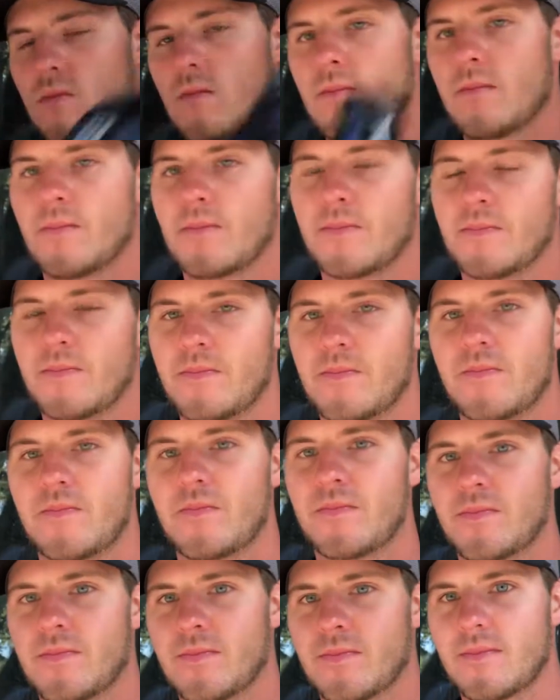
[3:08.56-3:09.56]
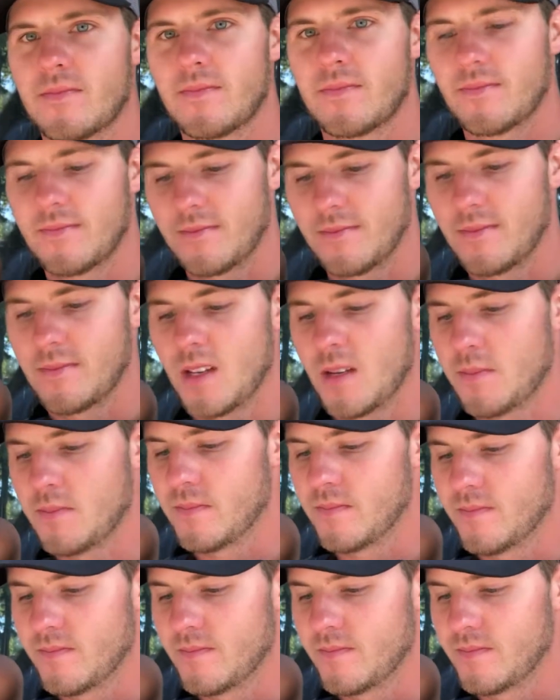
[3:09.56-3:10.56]

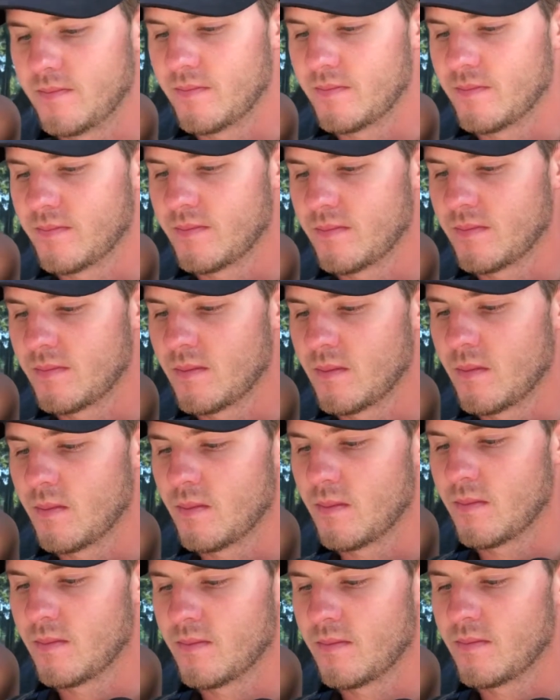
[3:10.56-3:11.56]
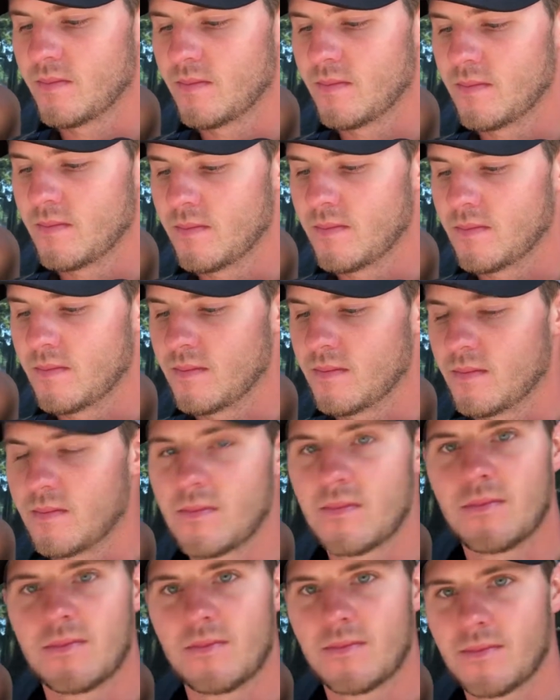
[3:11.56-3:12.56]

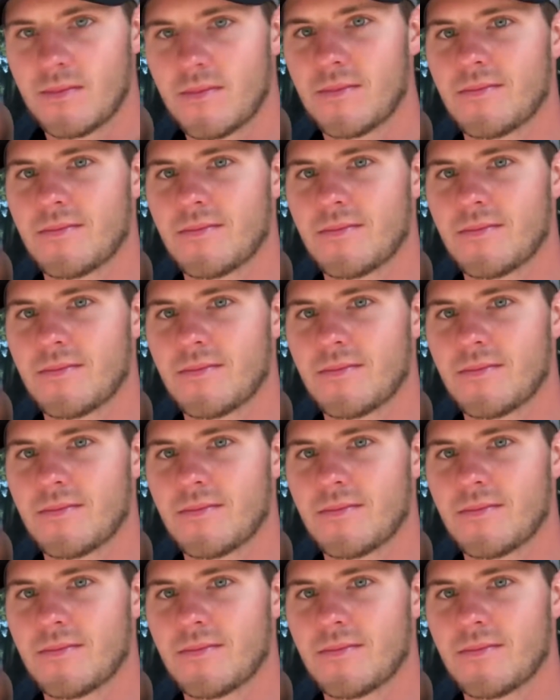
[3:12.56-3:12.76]
[no speech]